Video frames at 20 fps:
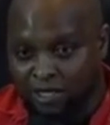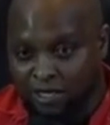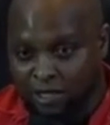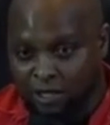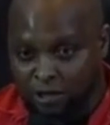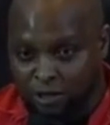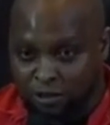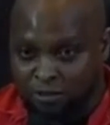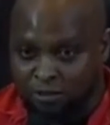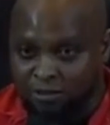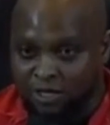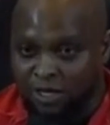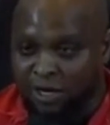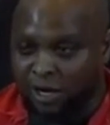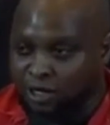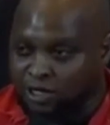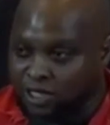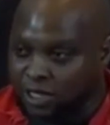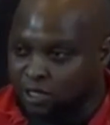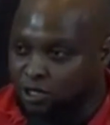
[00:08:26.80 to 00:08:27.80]
by
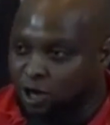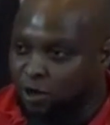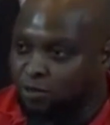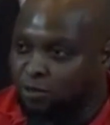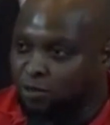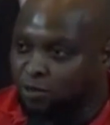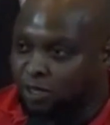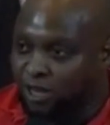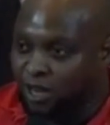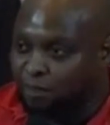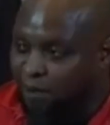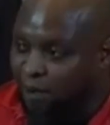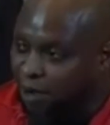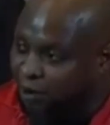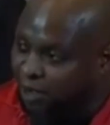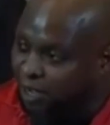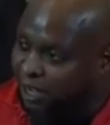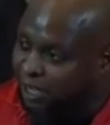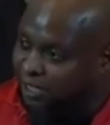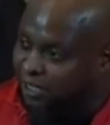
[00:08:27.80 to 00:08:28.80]
Rosatom, the Rosatom
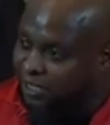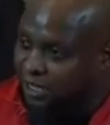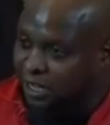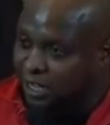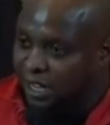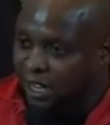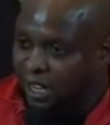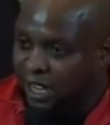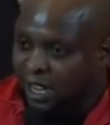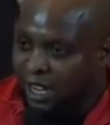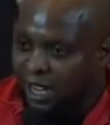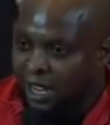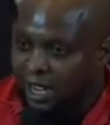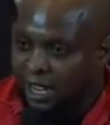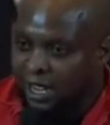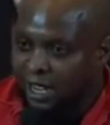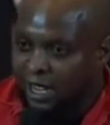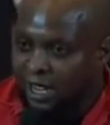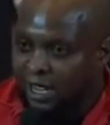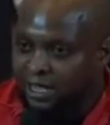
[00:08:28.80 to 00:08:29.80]
nuclear power
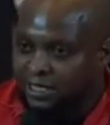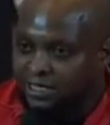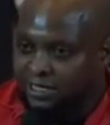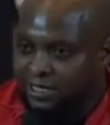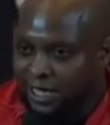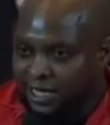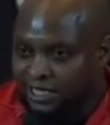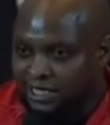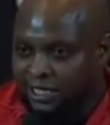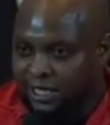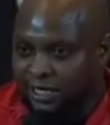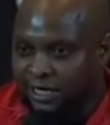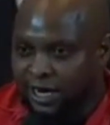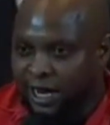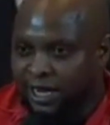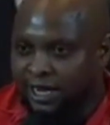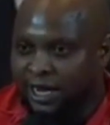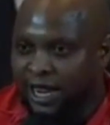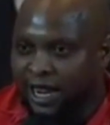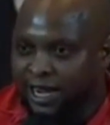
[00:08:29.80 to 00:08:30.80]

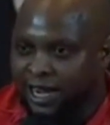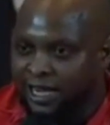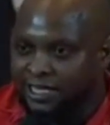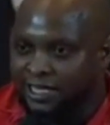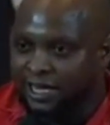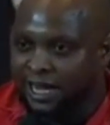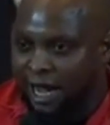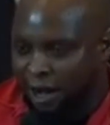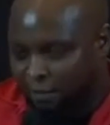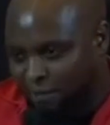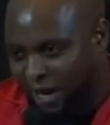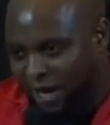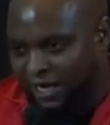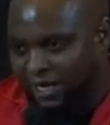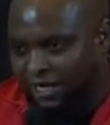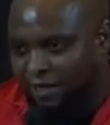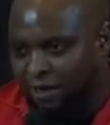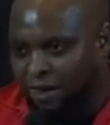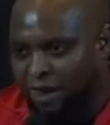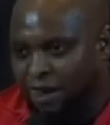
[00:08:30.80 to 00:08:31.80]
station and energy
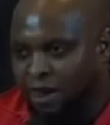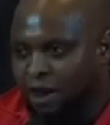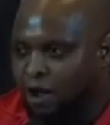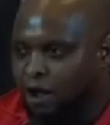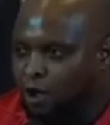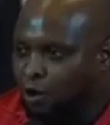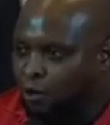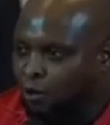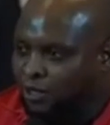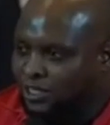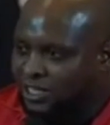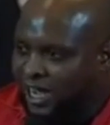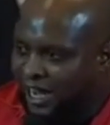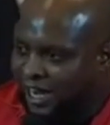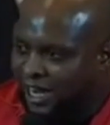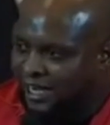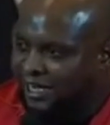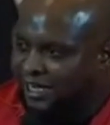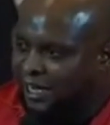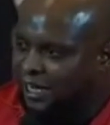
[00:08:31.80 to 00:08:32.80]
company,
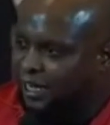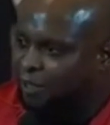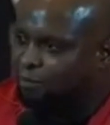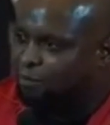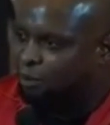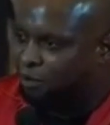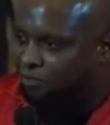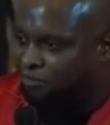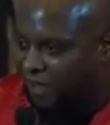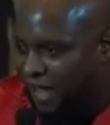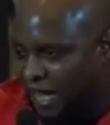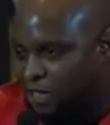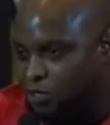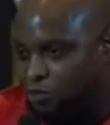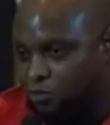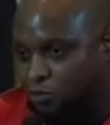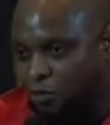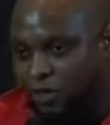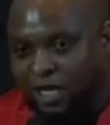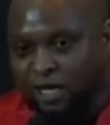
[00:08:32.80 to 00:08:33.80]
which currently
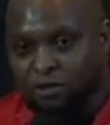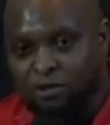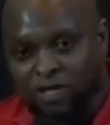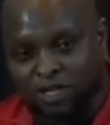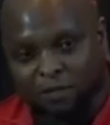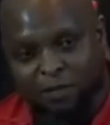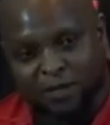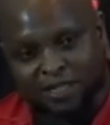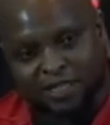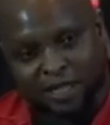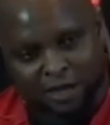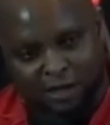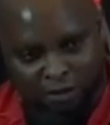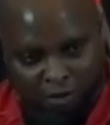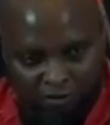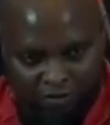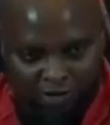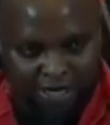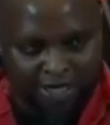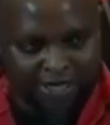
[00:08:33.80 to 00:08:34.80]
provides more than
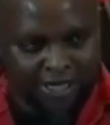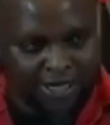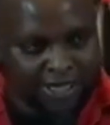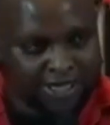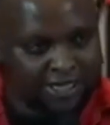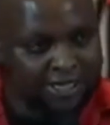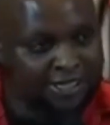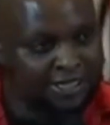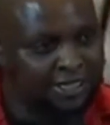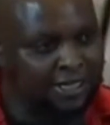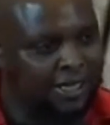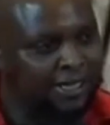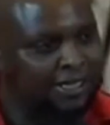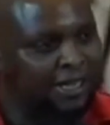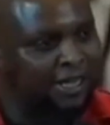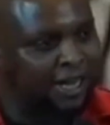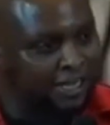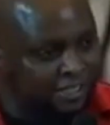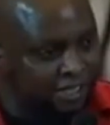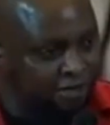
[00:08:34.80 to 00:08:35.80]
20% of
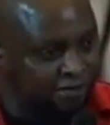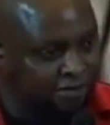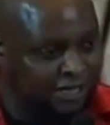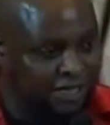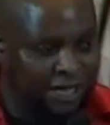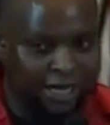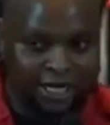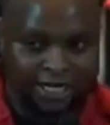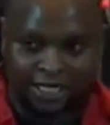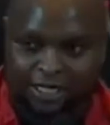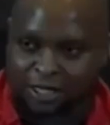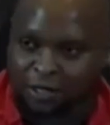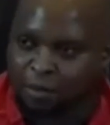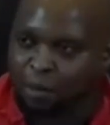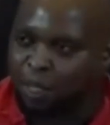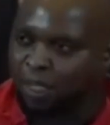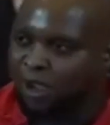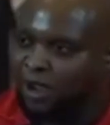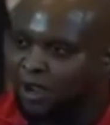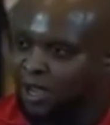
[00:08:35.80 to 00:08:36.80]
electricity in the Russian
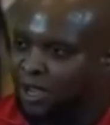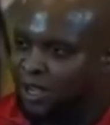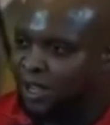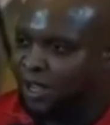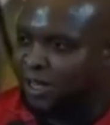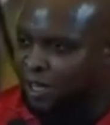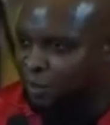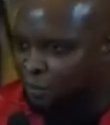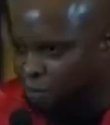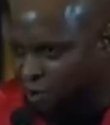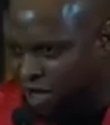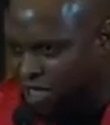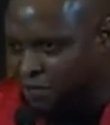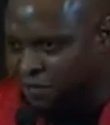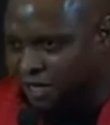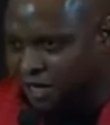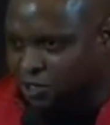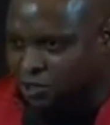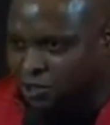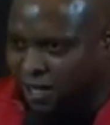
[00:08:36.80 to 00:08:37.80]
Federation. It
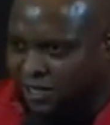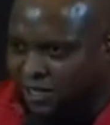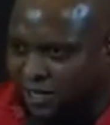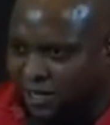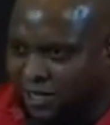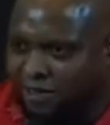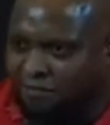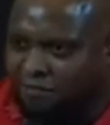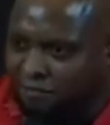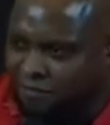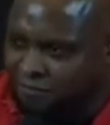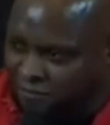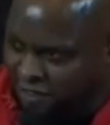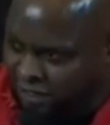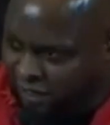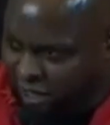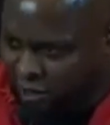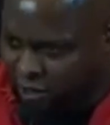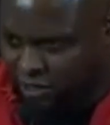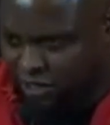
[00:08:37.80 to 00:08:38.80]
employs more than
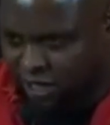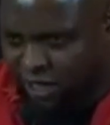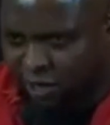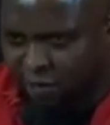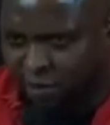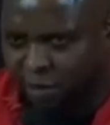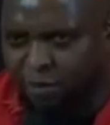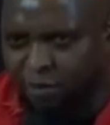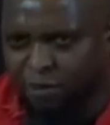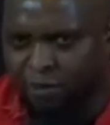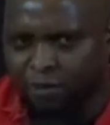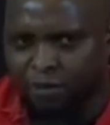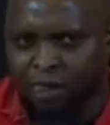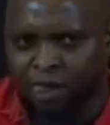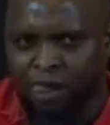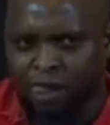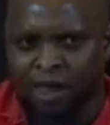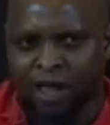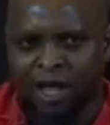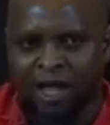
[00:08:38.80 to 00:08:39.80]
250,000
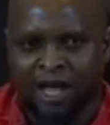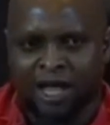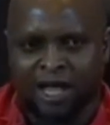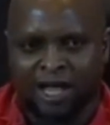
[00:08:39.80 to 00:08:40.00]
people.